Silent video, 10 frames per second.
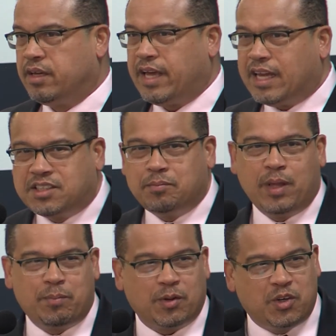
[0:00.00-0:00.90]
Catching
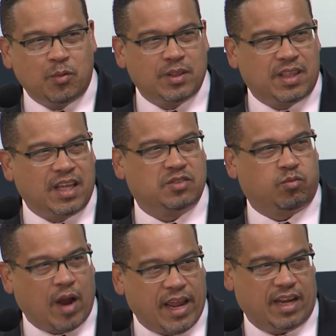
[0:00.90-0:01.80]
people doing things
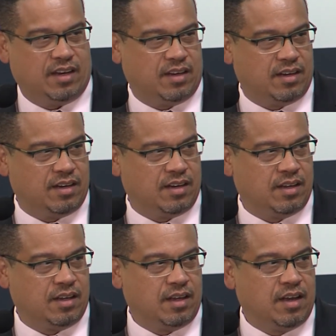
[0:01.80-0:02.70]
right.
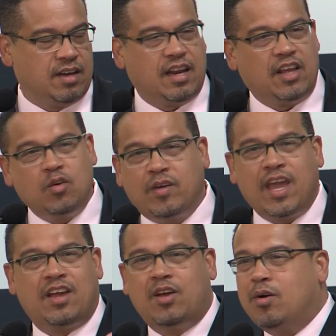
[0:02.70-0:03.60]
Now, you
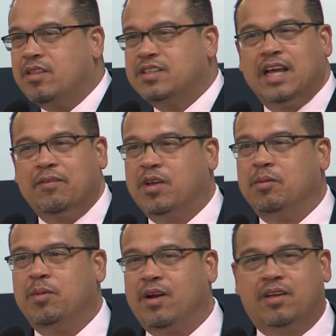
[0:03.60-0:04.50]
can't go to this
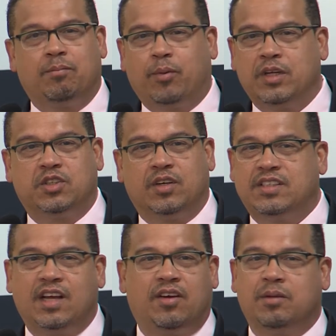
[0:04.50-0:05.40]
African-American preacher and
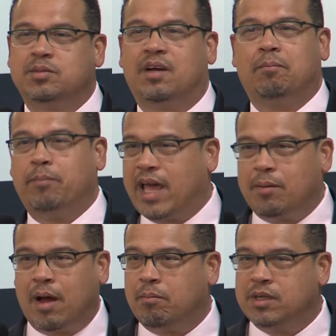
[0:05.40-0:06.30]
tell him something bad
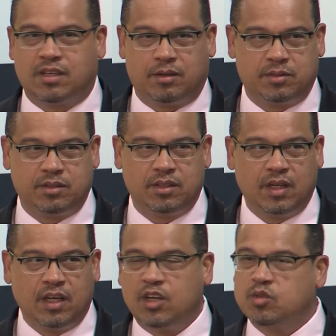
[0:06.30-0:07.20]
about Muslims,
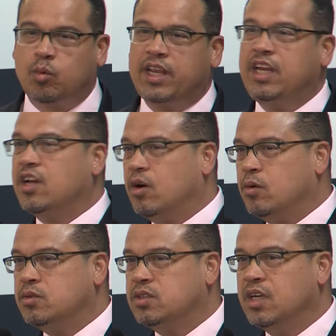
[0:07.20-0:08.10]
because what he
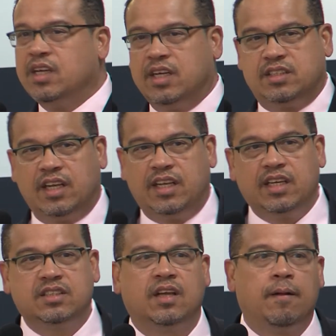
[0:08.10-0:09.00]
knows is that
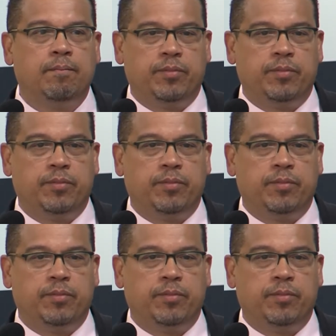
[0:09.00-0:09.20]
his